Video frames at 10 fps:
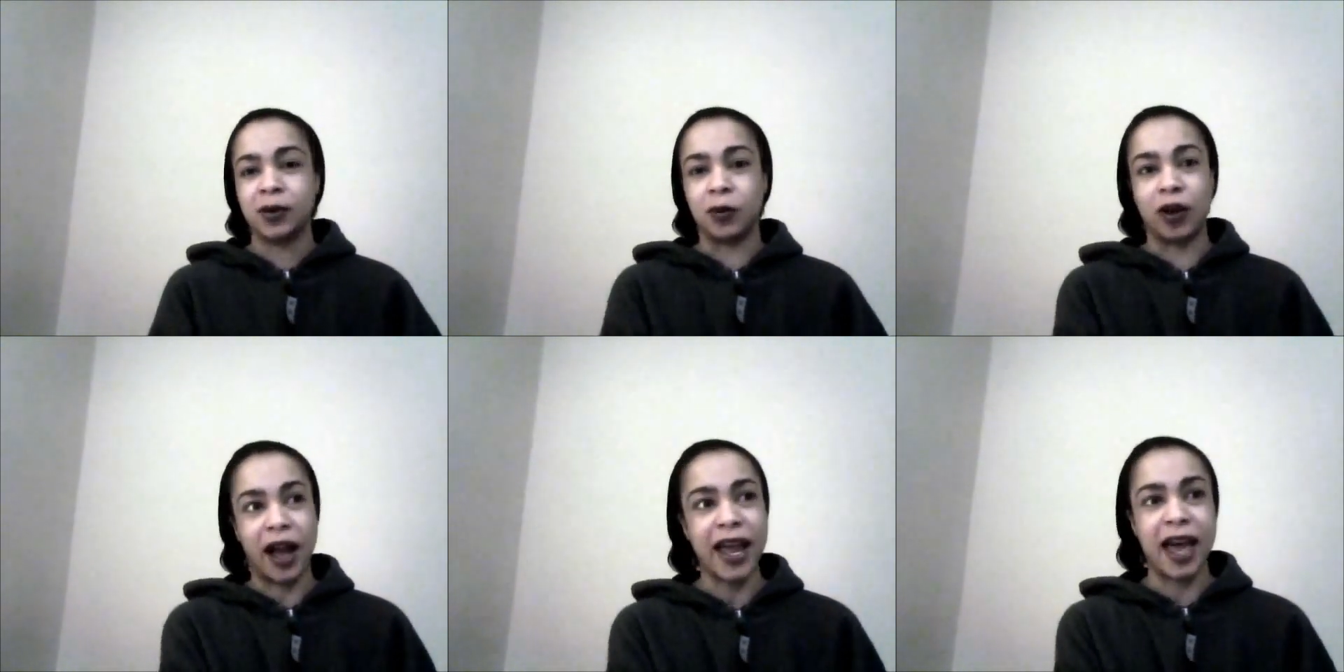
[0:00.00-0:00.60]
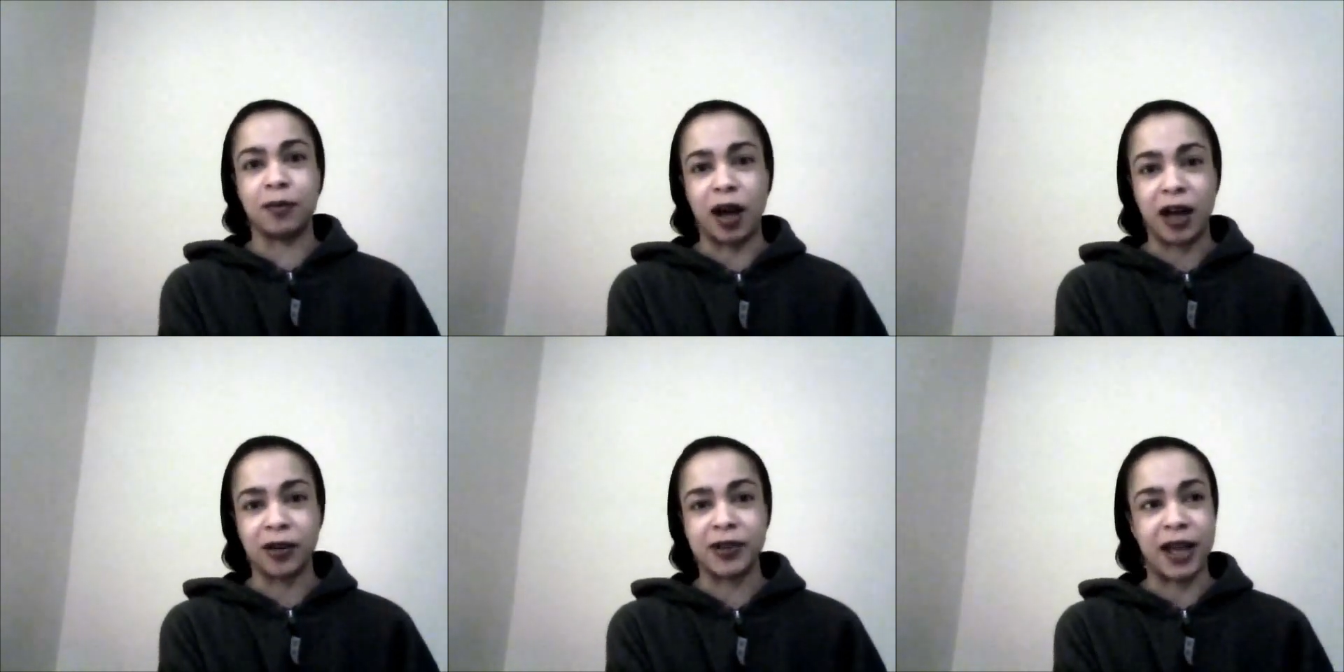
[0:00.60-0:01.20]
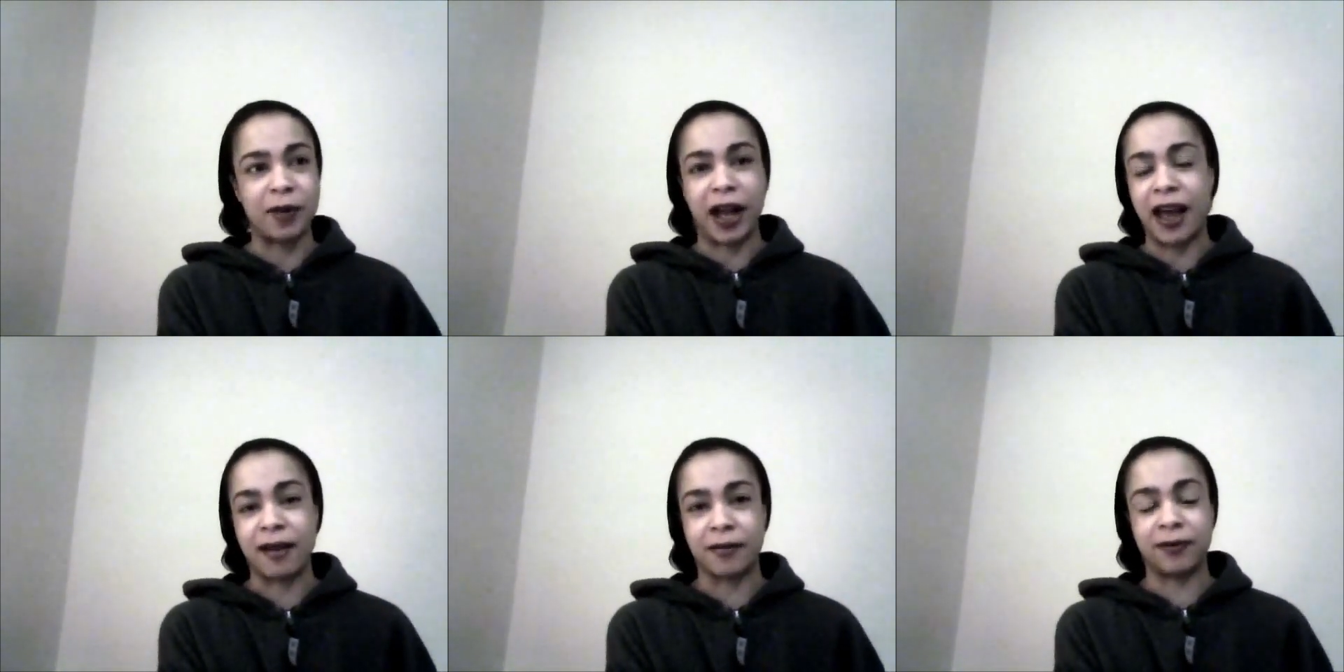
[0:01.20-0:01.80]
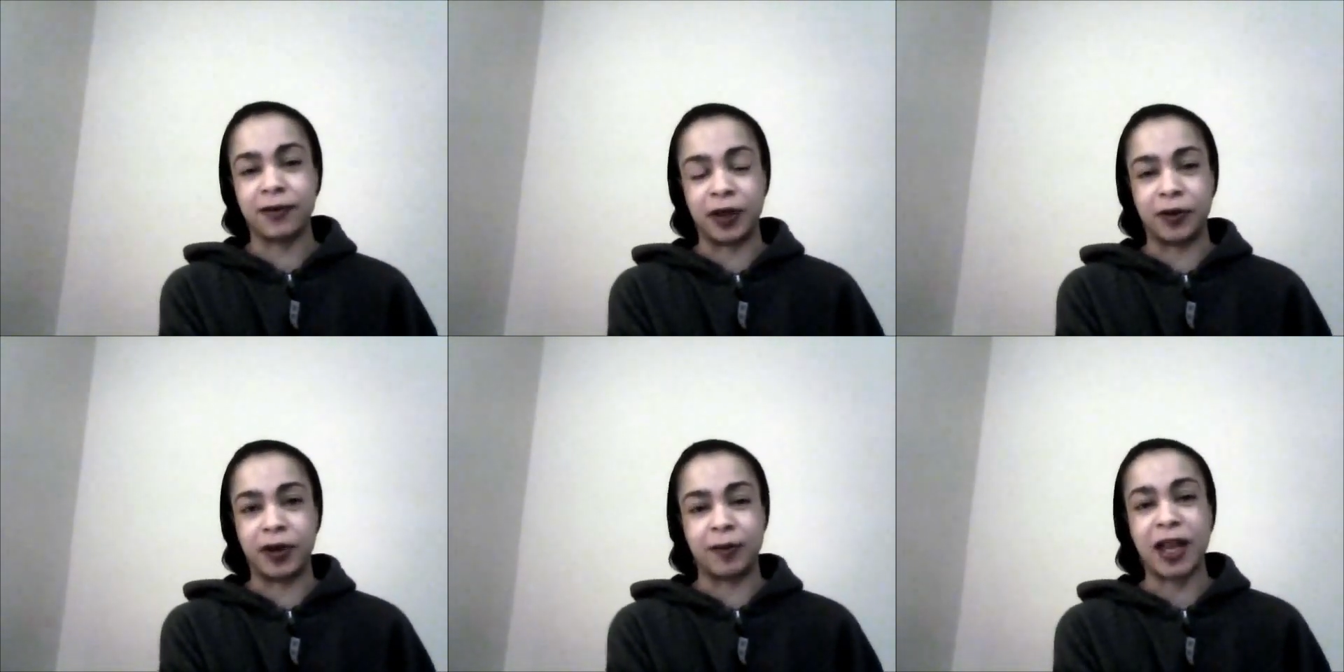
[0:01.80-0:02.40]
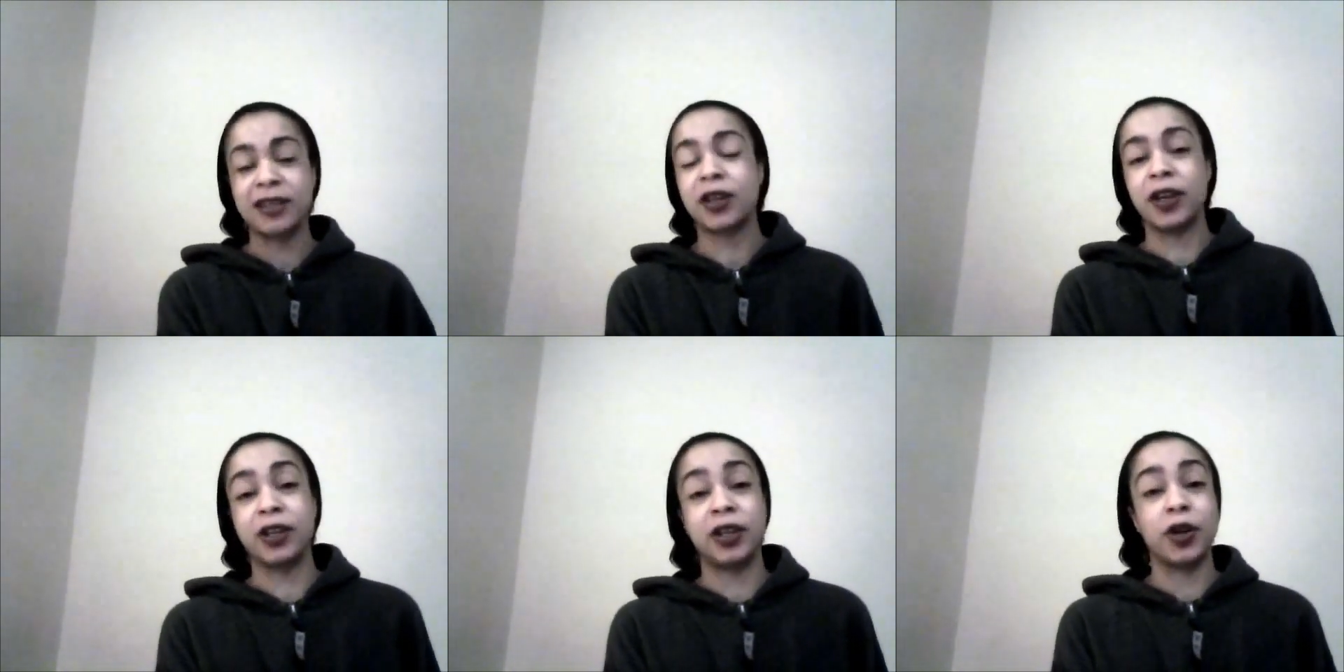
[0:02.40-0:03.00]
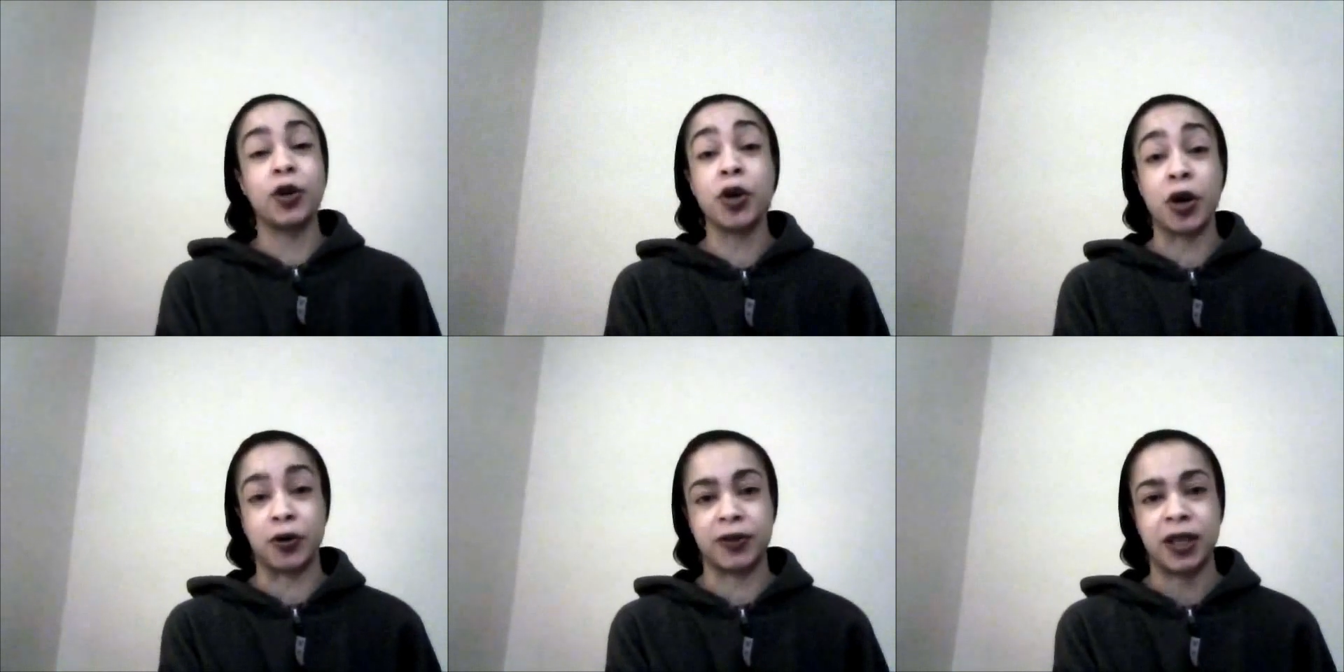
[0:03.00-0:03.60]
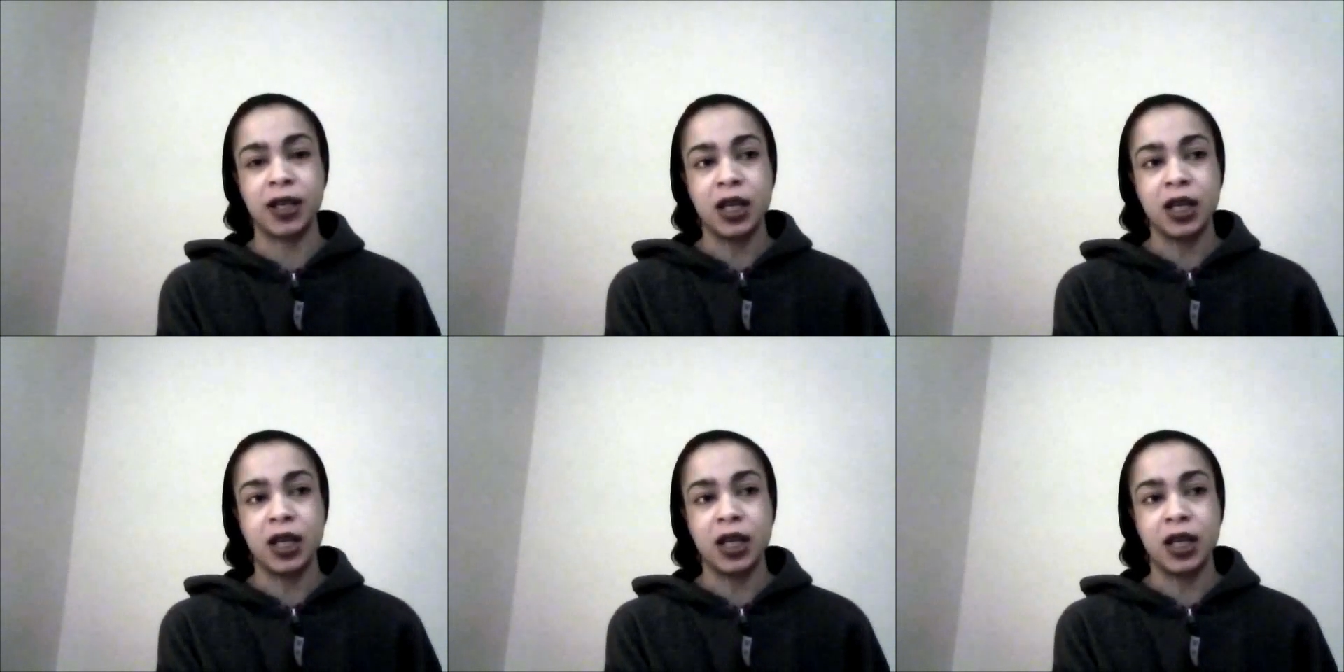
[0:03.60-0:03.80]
well i had mono is that why i have you know ms it, who knows